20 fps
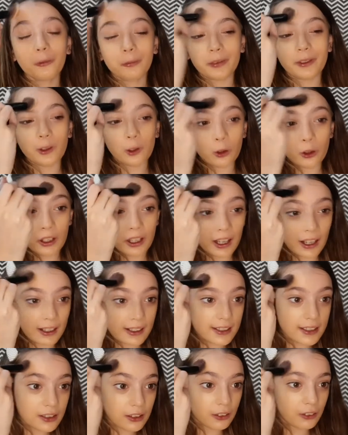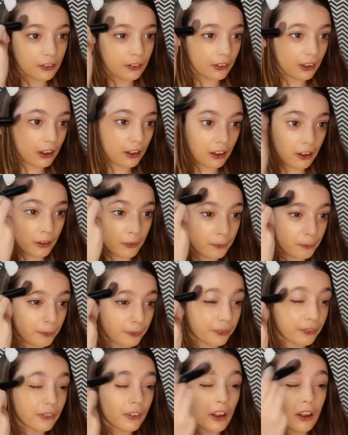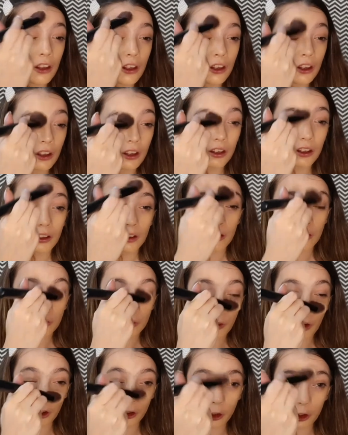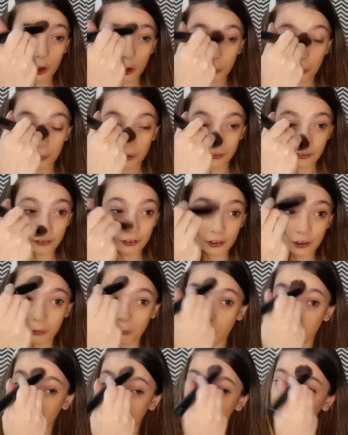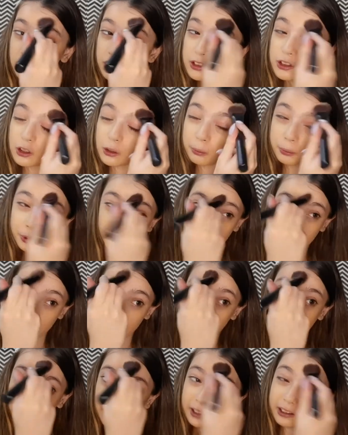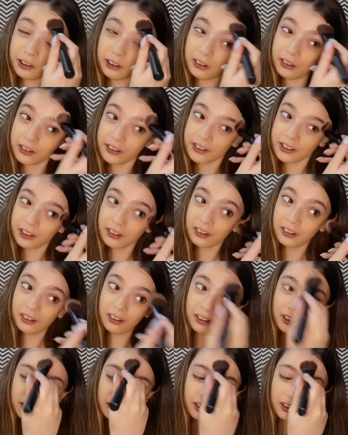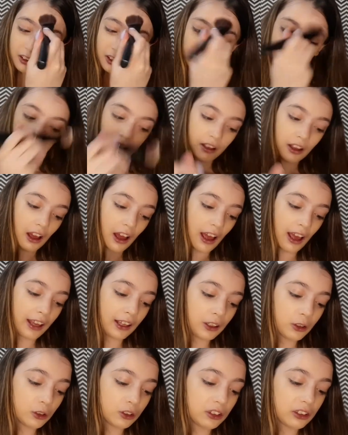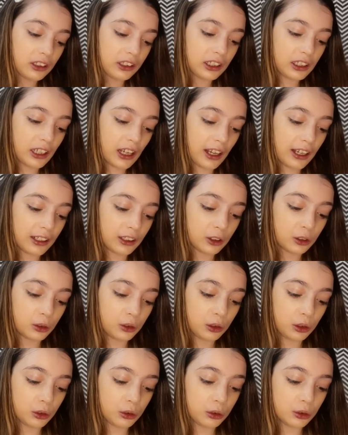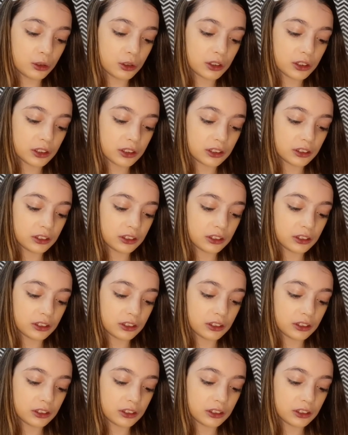below guys, um, what do you prefer, brushes or beauty blenders? I usually like to use